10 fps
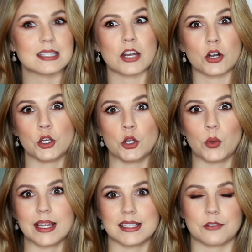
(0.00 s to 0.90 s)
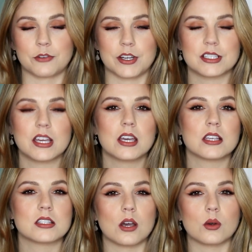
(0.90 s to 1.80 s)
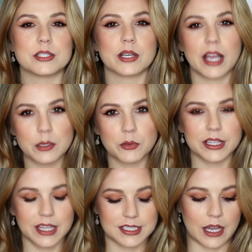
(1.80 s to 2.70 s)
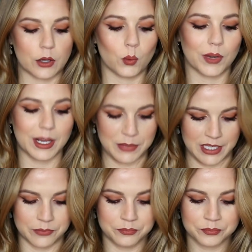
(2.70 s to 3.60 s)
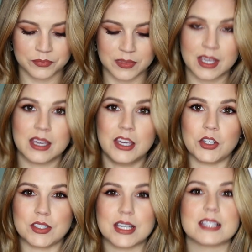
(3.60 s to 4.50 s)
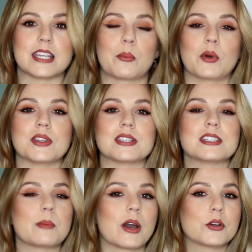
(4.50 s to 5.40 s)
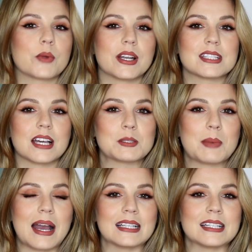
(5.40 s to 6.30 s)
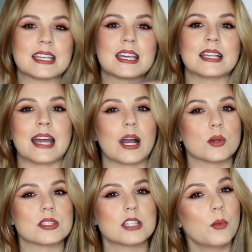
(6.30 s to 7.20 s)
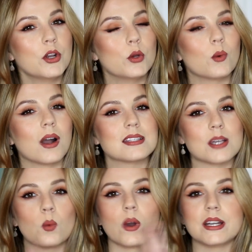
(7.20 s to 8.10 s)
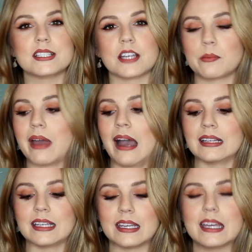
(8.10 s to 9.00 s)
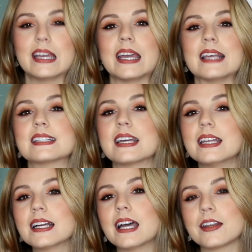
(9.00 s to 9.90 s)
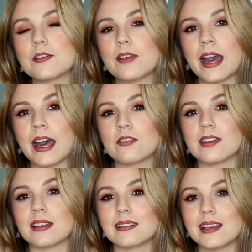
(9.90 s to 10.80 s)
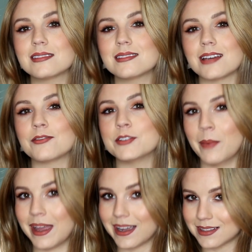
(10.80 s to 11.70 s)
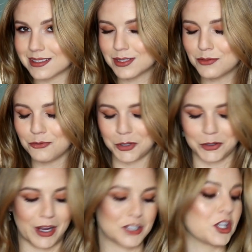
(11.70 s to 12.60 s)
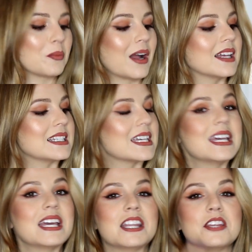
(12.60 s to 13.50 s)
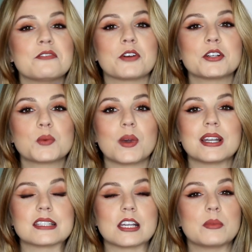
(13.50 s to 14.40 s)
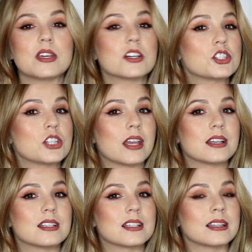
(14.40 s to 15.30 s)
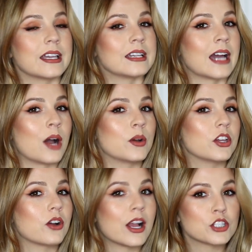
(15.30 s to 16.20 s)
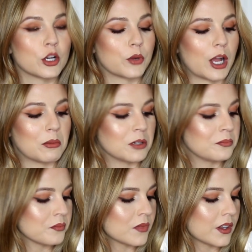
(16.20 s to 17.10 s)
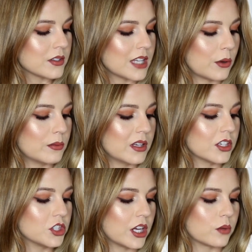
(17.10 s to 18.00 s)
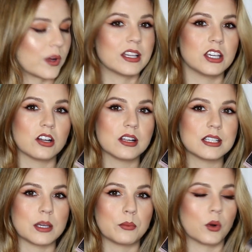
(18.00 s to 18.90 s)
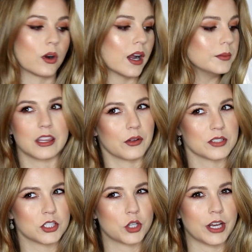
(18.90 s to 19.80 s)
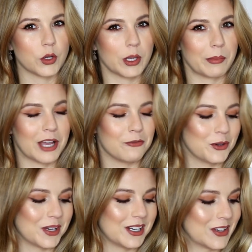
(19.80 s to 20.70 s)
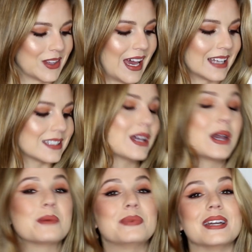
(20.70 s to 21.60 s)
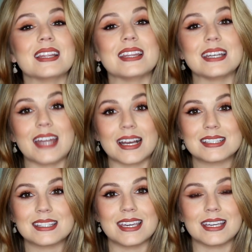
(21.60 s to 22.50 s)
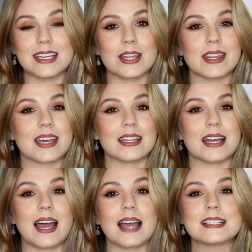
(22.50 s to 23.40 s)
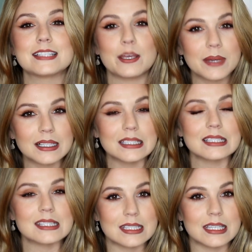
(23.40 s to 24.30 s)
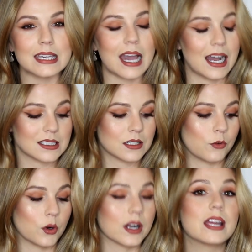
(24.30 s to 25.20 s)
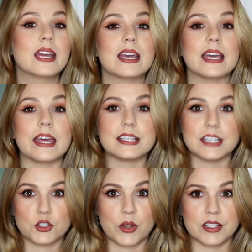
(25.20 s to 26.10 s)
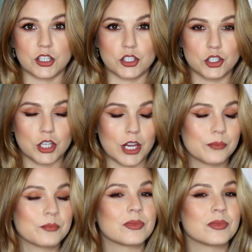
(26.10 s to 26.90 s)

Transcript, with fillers: that are new and different. So to kind of break that down, what I mean, here's an example. This is the Modern Renaissance palette. Now, someone who wants a one and done palette is gonna kind of have a list of demands for their eyeshadow palette. The first one is gonna be a shade to lay down your eyeshadow primer. So that would be this shade right here, Tempora. There was a train going by, if you can hear that. But the next thing that I typically see asked for is a transition shade.